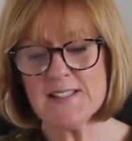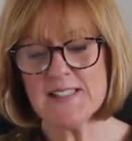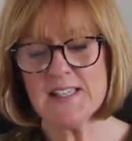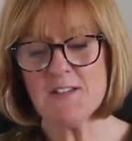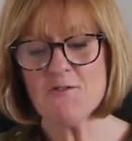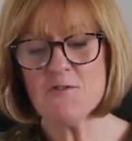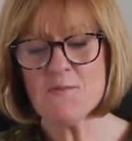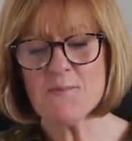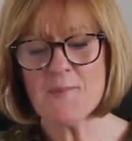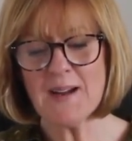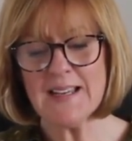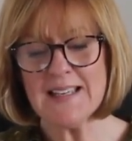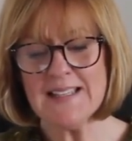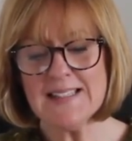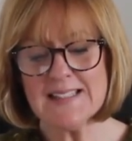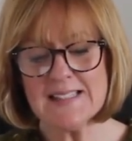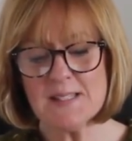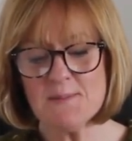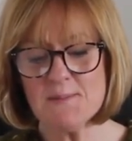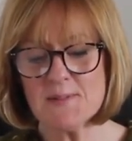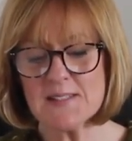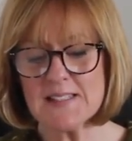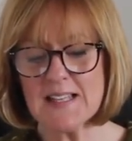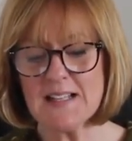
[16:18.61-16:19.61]
He reminds
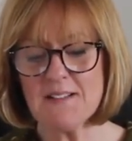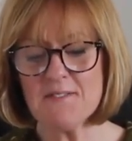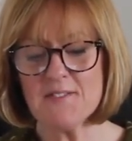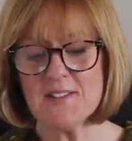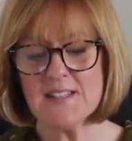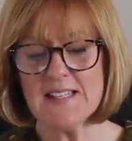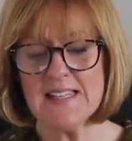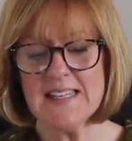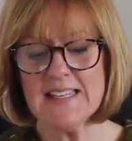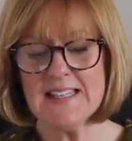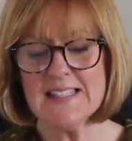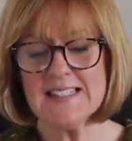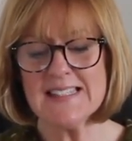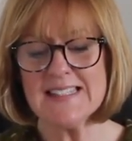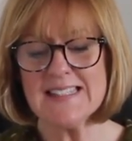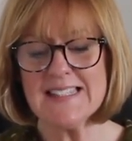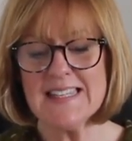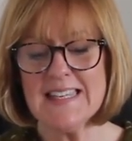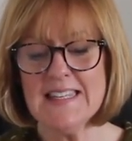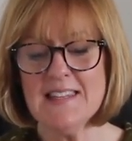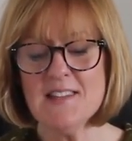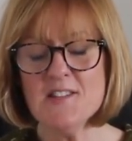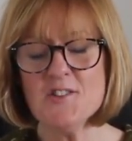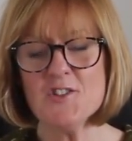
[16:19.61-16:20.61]
himself that he has
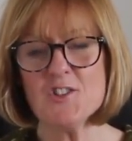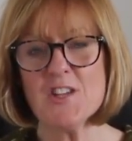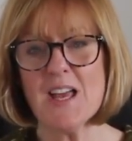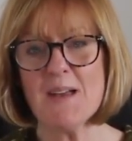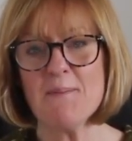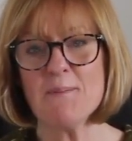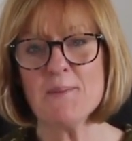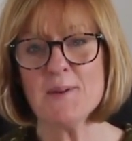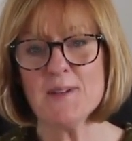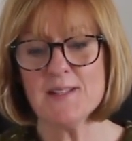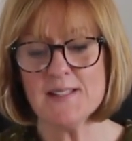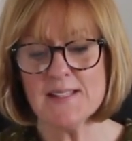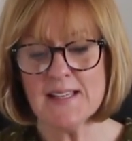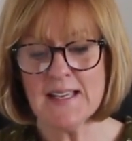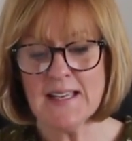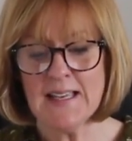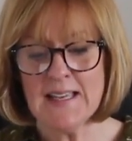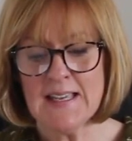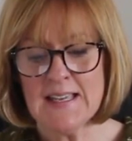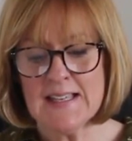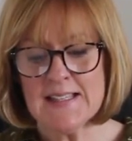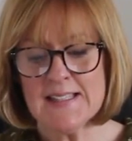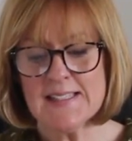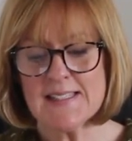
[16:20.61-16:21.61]
seen the shepherd
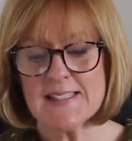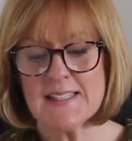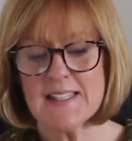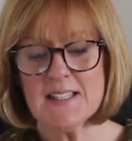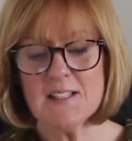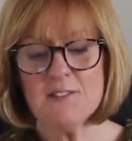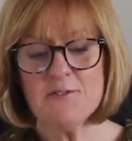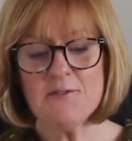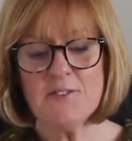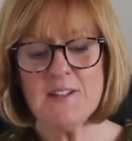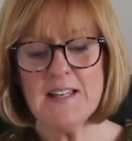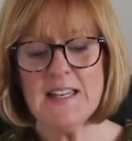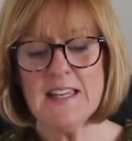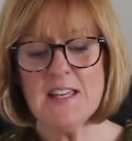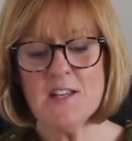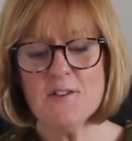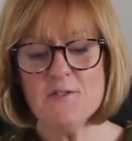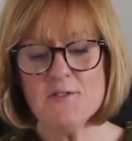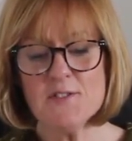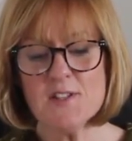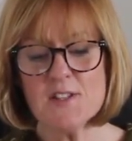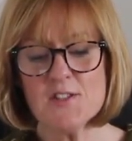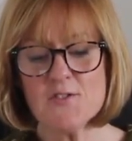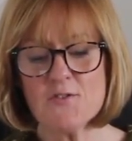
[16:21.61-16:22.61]
skillfully
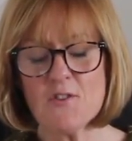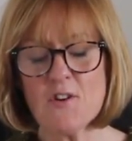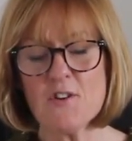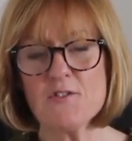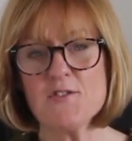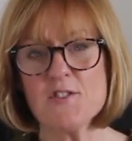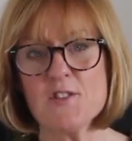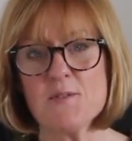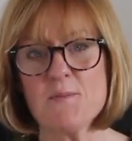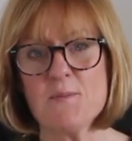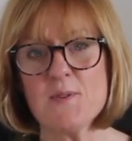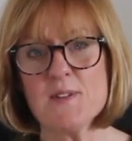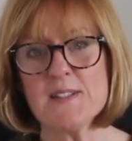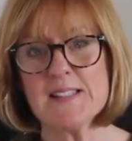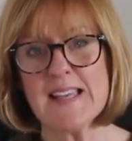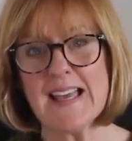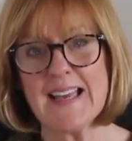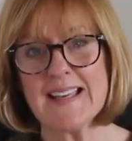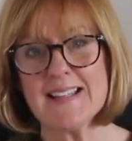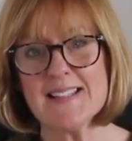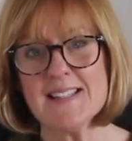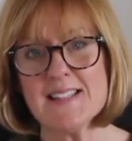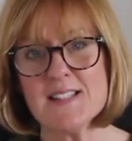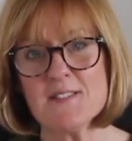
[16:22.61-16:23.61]
use his rod to
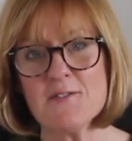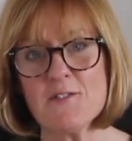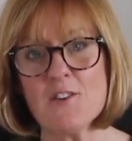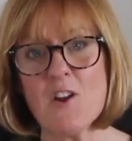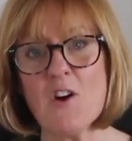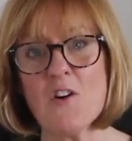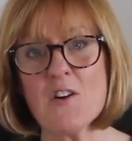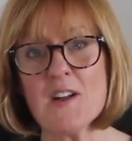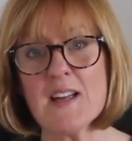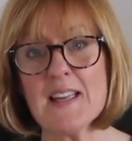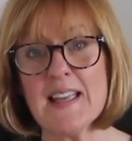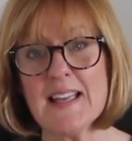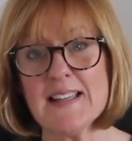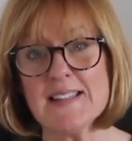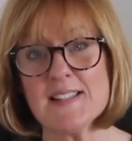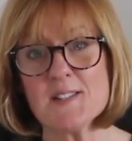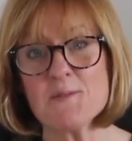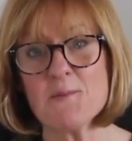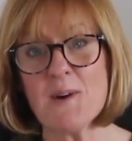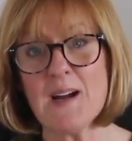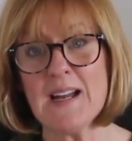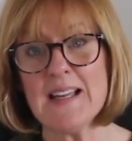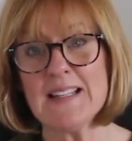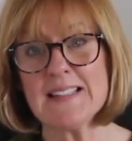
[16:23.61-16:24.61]
protect his flock
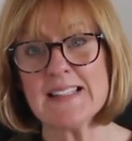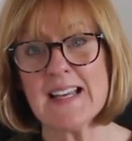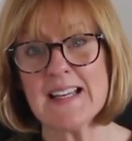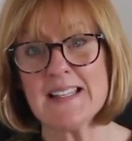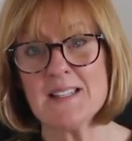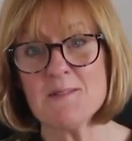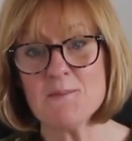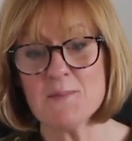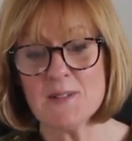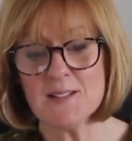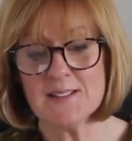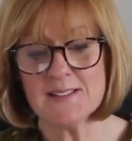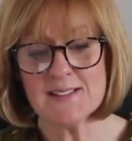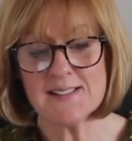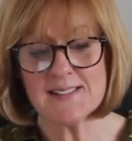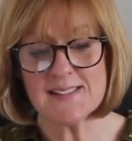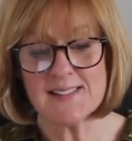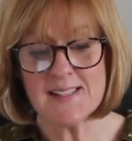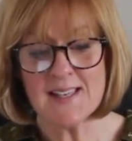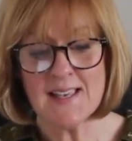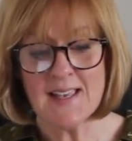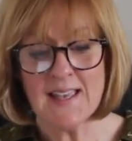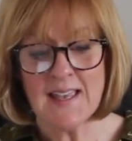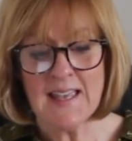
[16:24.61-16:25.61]
against wild animals.